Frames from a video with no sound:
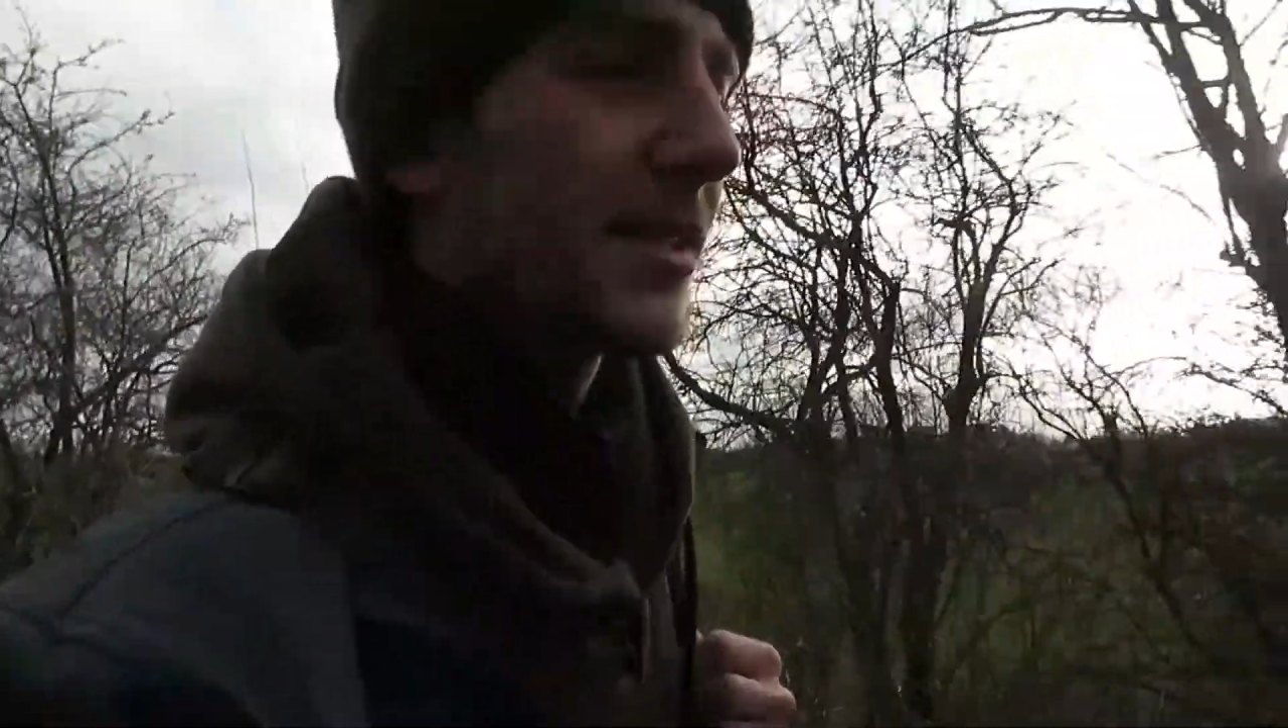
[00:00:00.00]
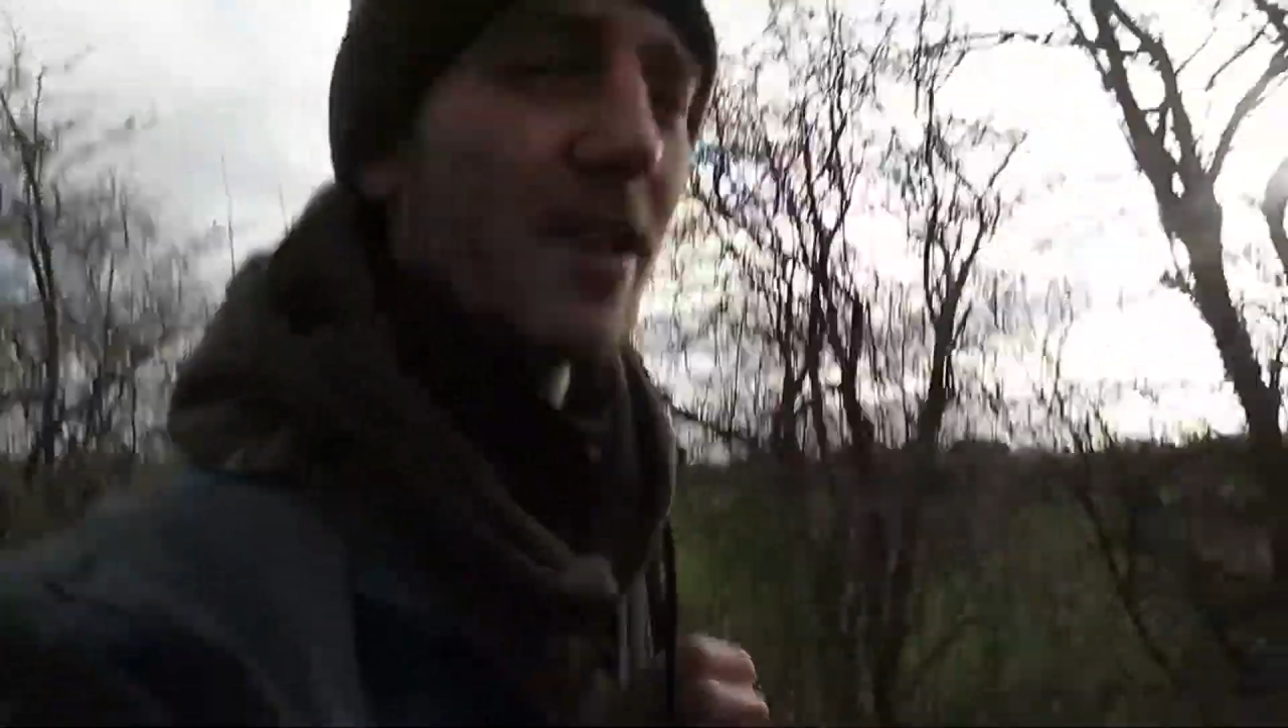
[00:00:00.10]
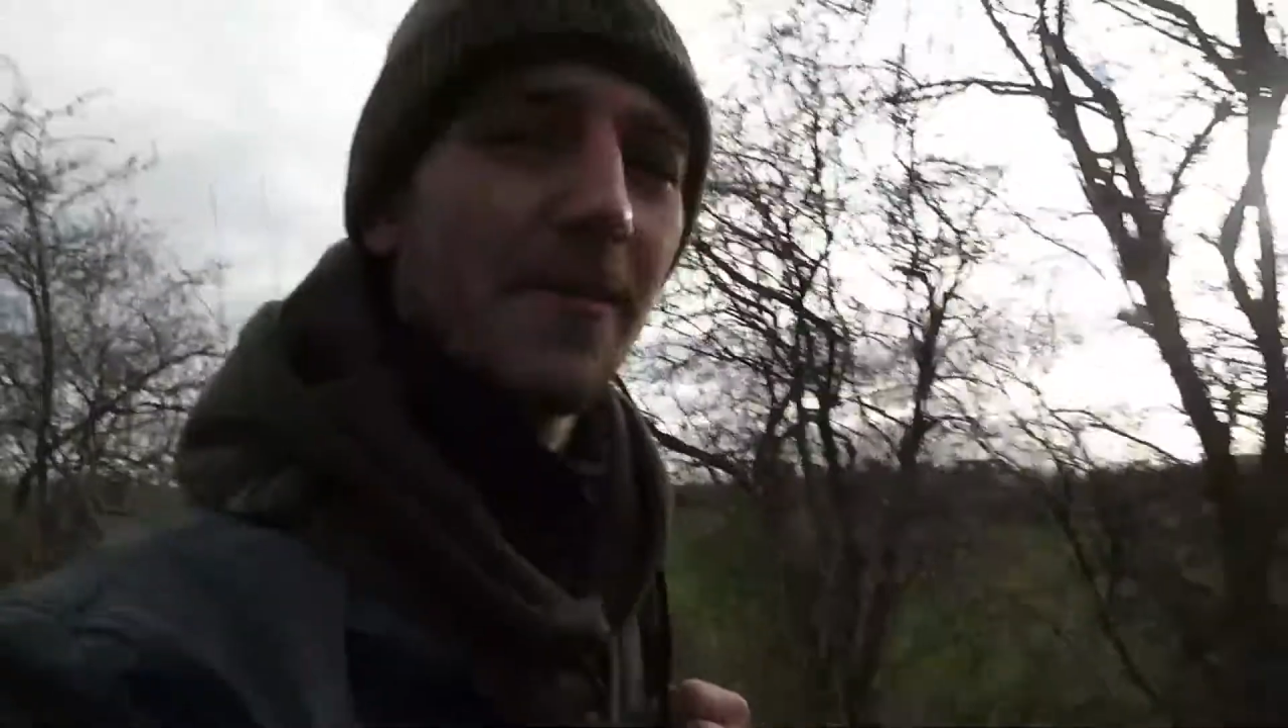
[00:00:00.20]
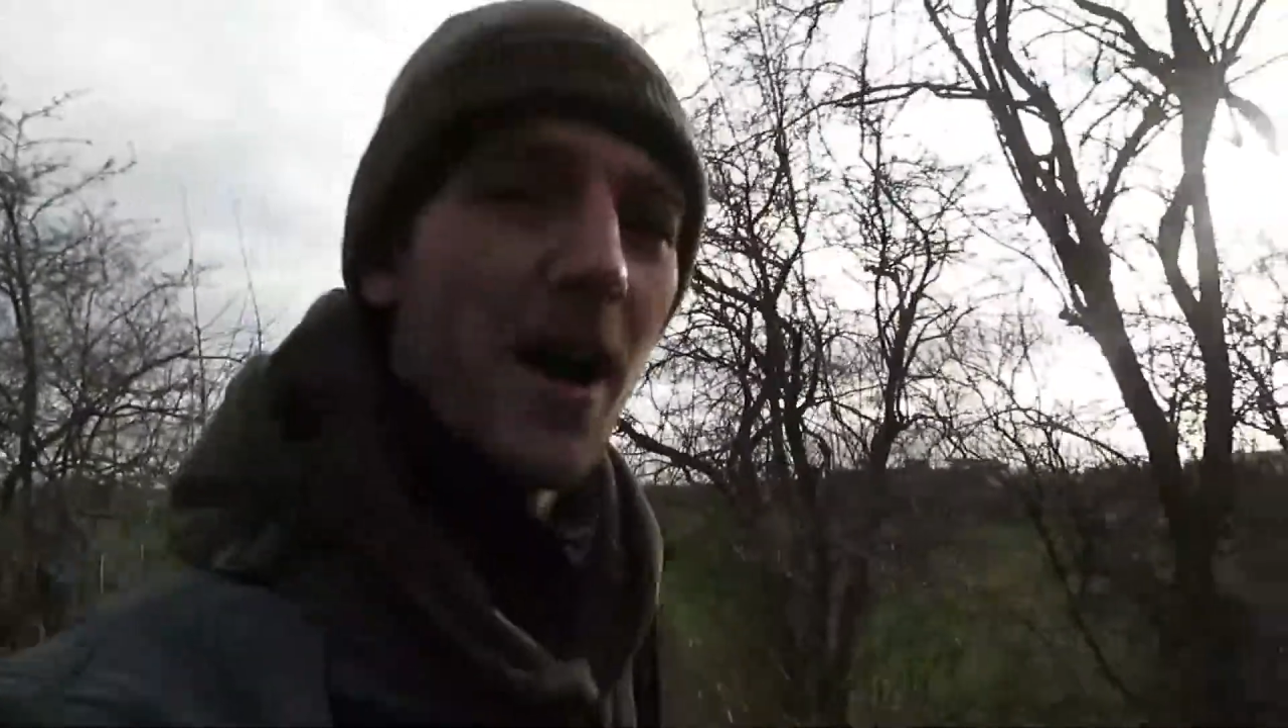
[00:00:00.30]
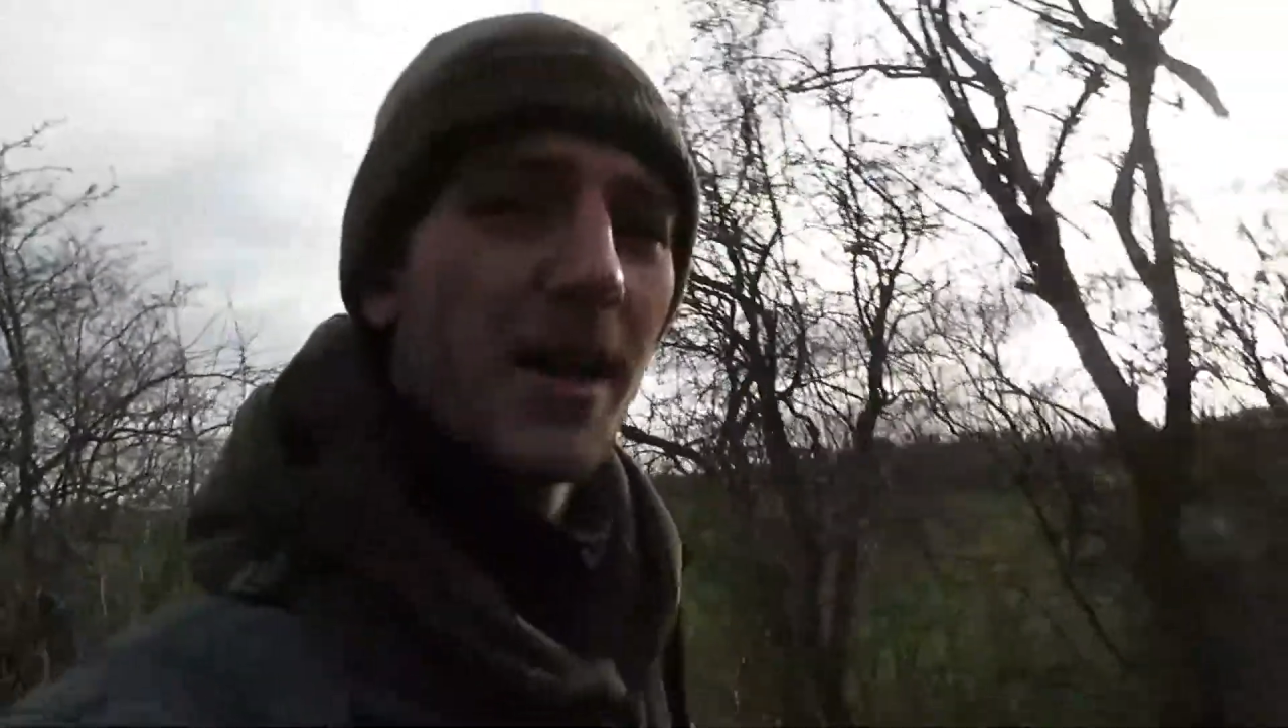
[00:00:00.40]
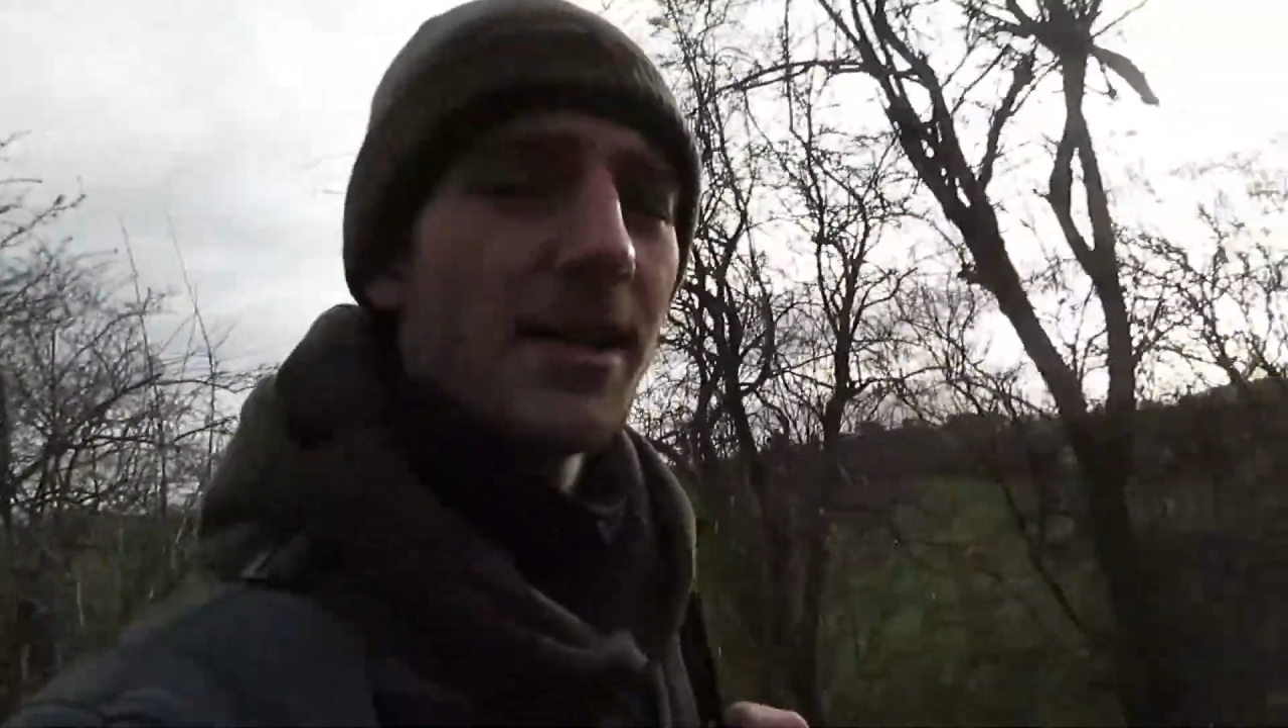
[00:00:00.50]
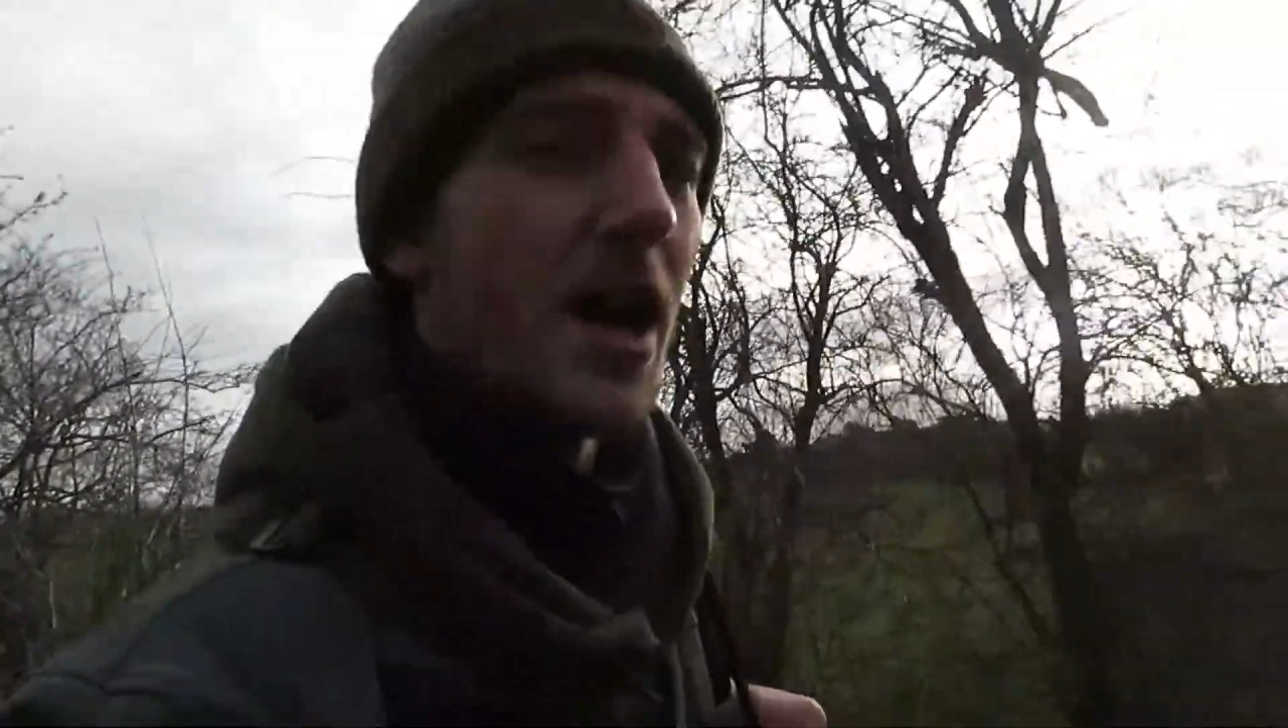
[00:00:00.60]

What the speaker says: to find